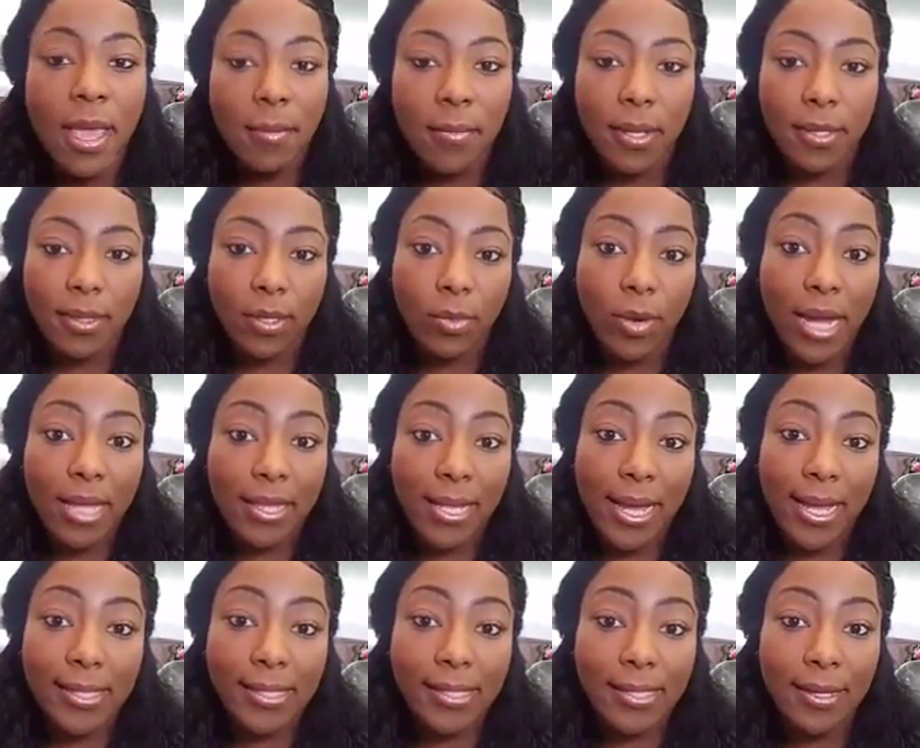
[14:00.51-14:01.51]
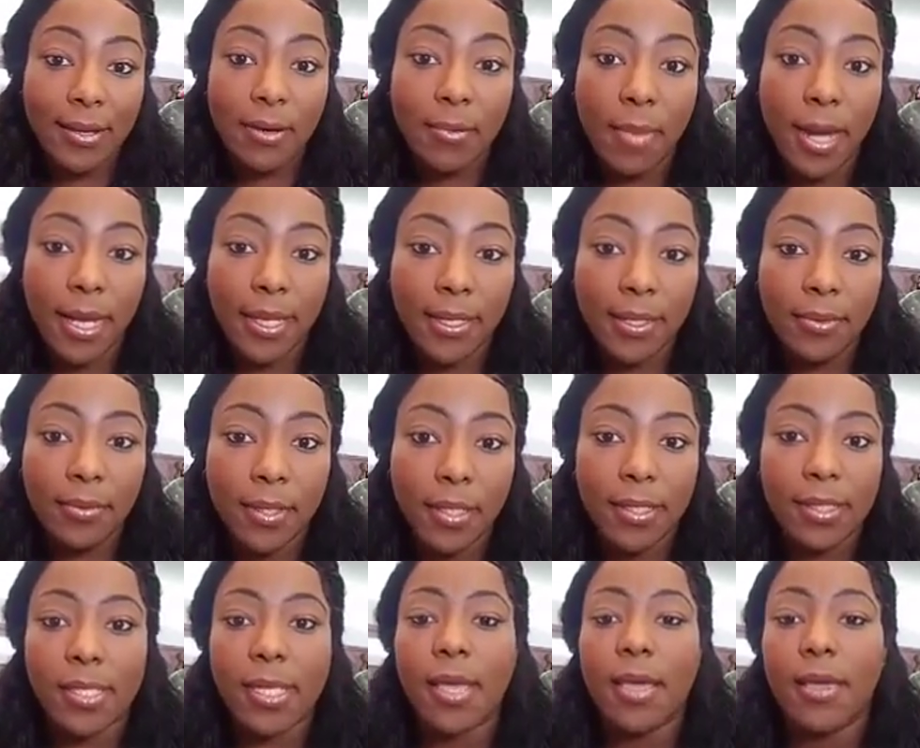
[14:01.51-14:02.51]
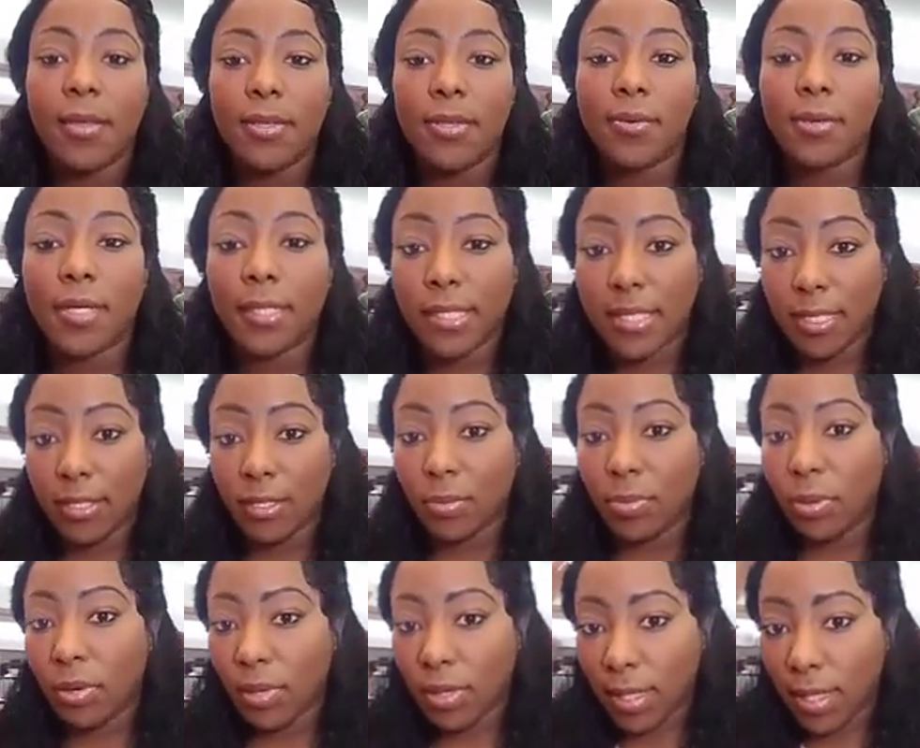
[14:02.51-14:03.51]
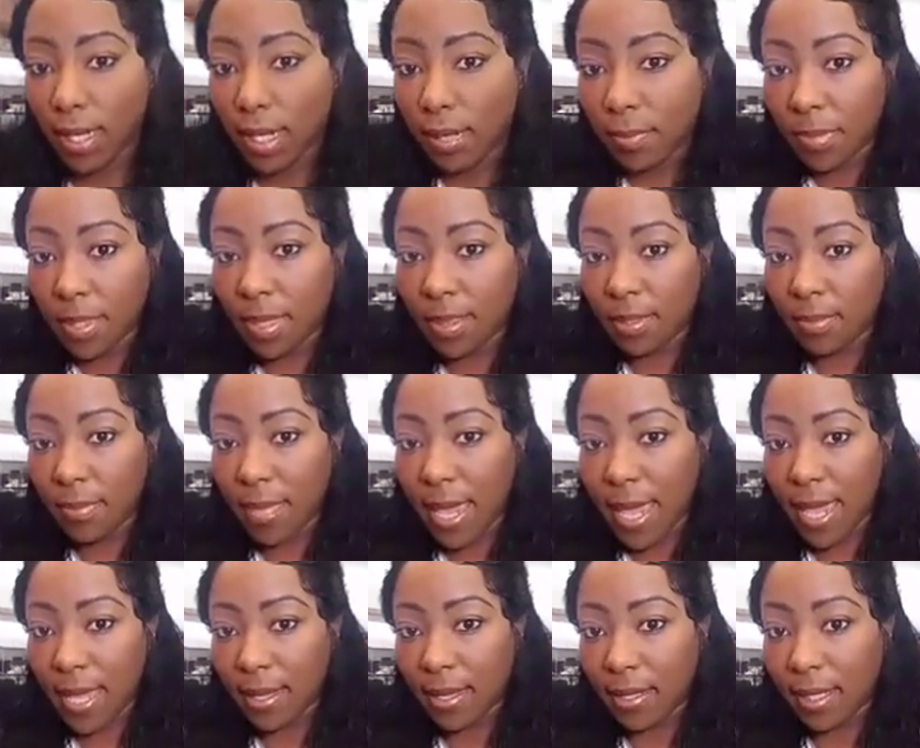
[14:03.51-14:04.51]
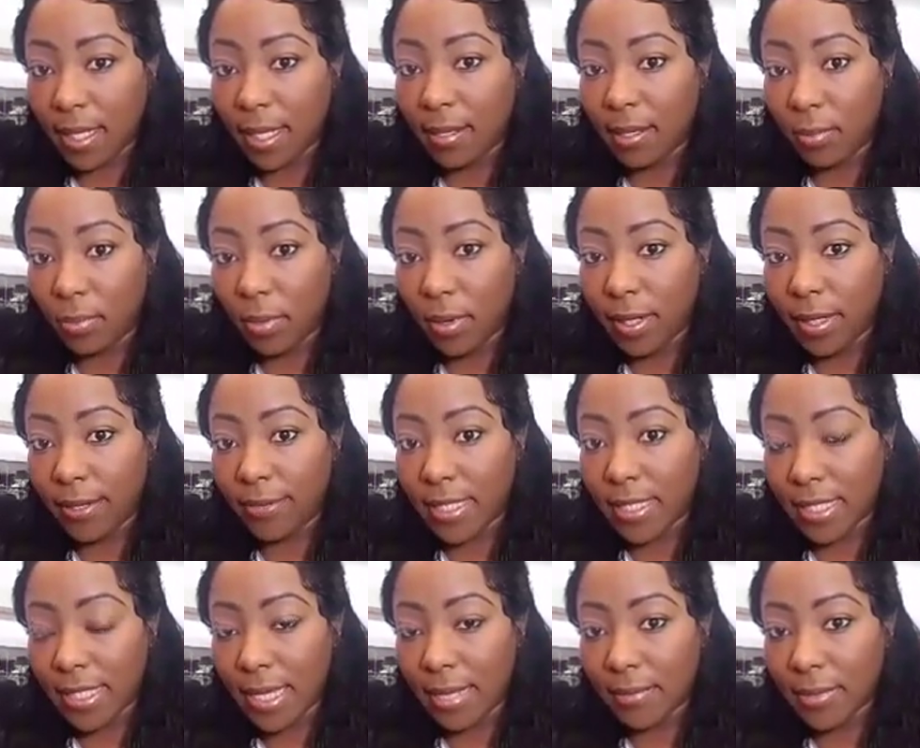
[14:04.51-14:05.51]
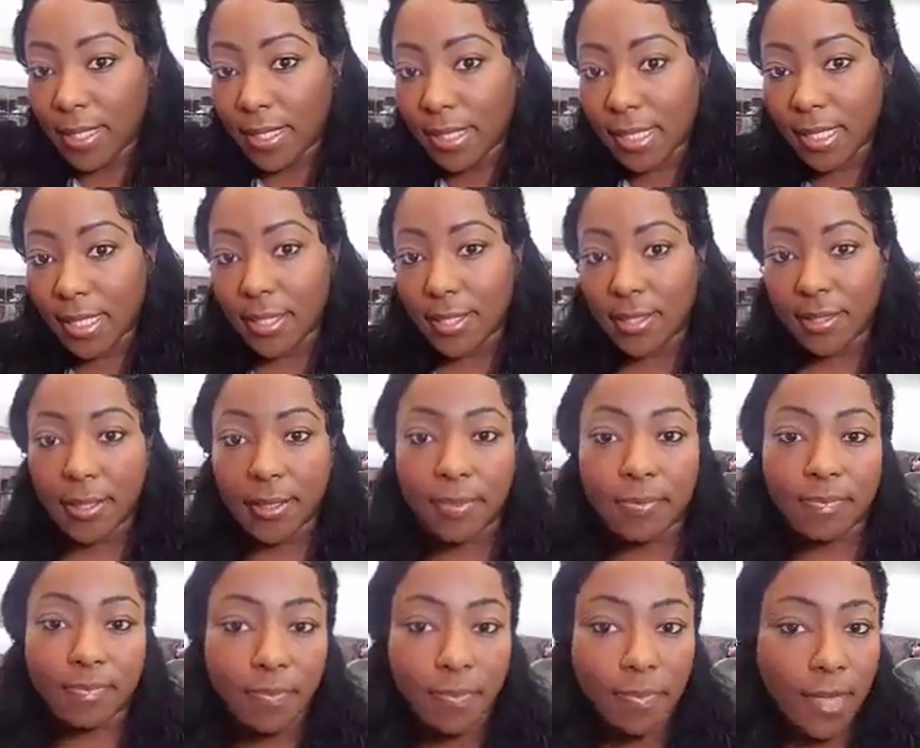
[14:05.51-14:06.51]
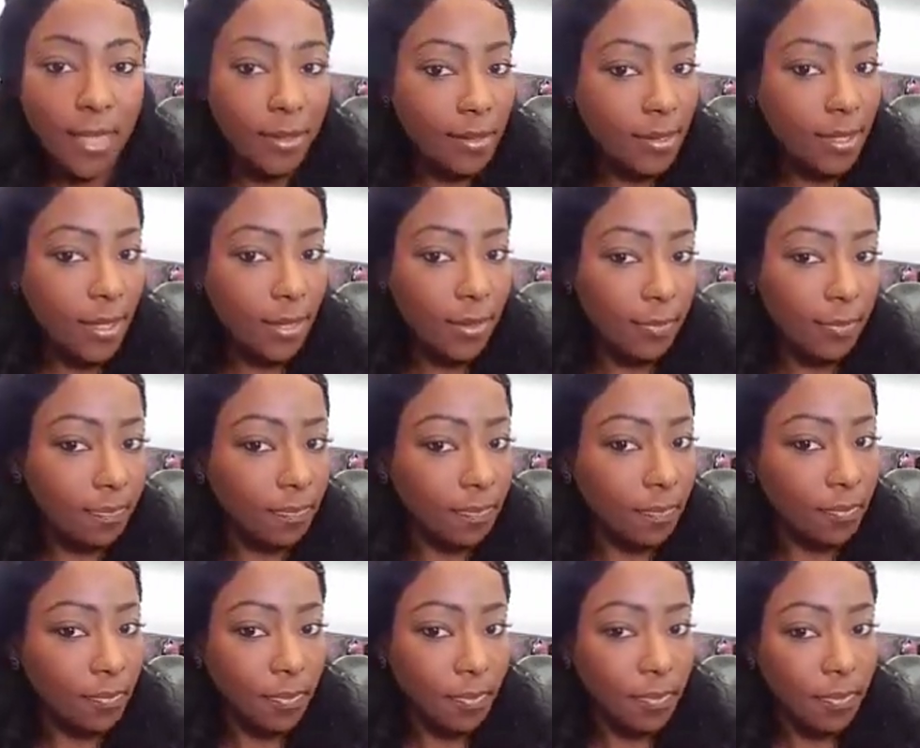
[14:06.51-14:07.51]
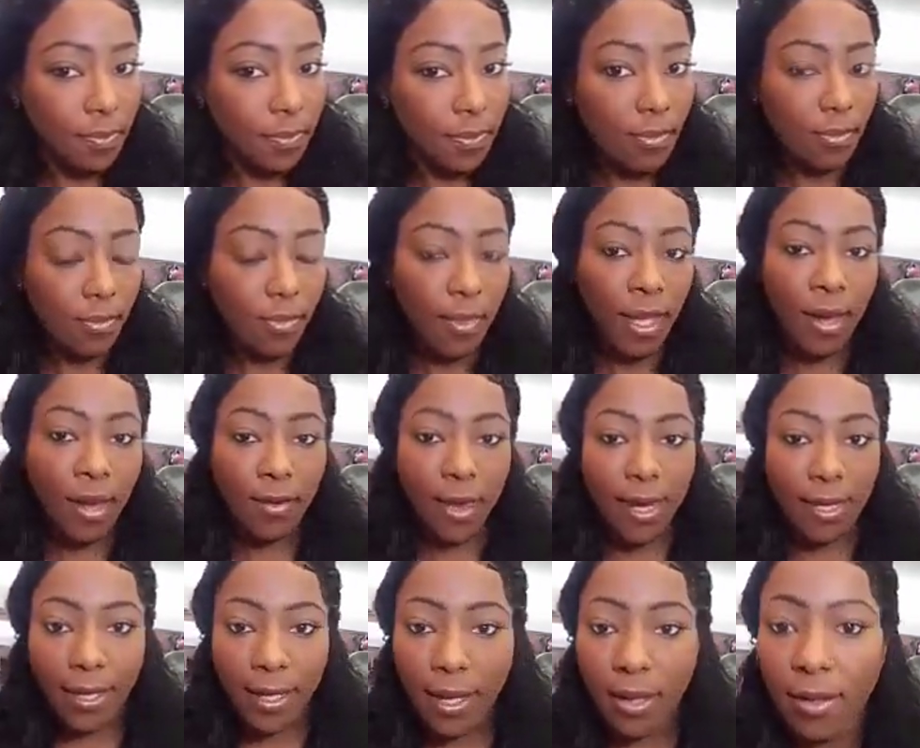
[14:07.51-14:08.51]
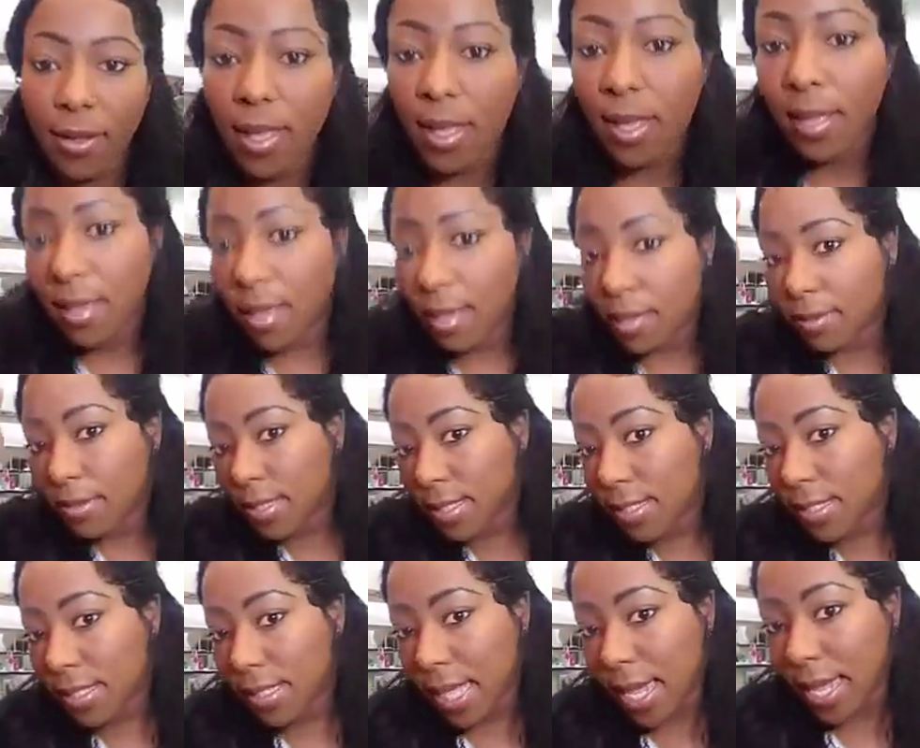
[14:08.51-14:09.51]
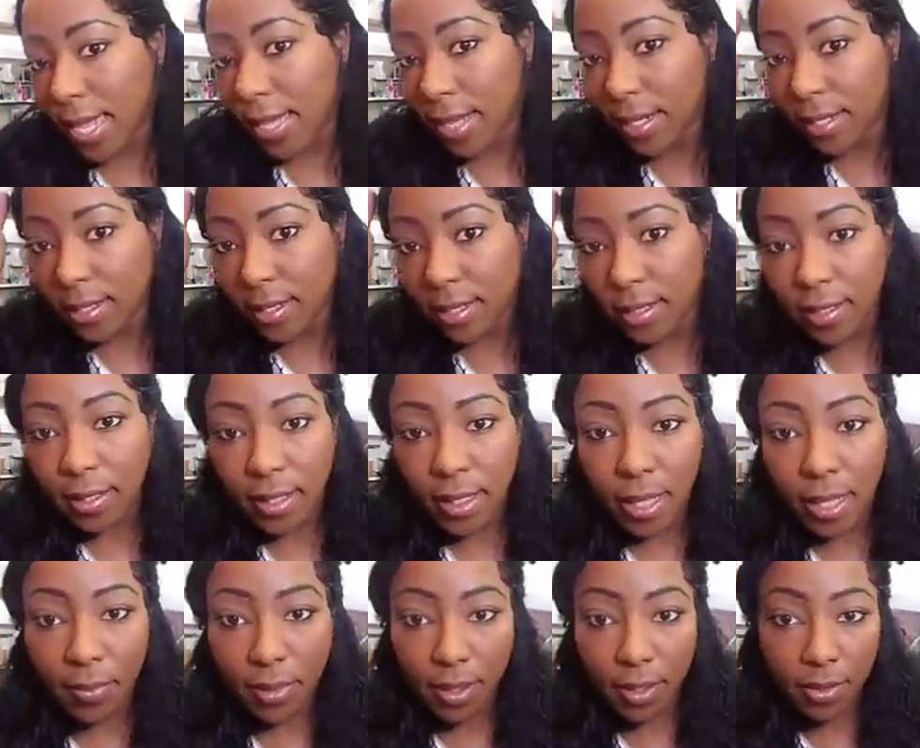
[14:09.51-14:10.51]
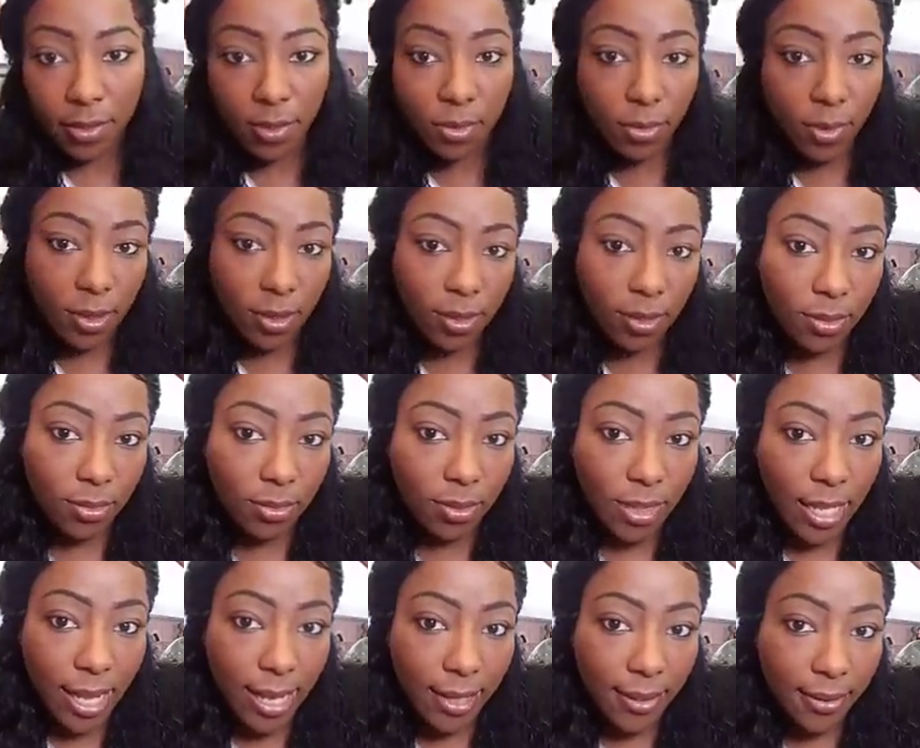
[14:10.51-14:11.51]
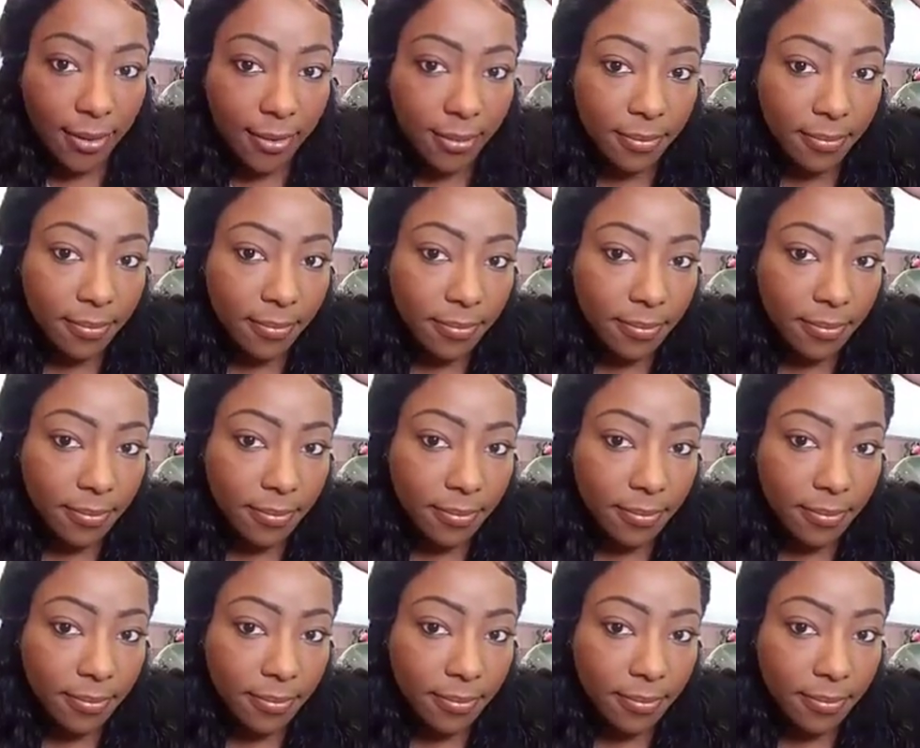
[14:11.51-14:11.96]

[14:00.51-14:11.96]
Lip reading: But the way that I sew my units, you can still pull it up in the back and get a pretty seamless look. So, all right, now on this side, I'm going to do it a little lighter.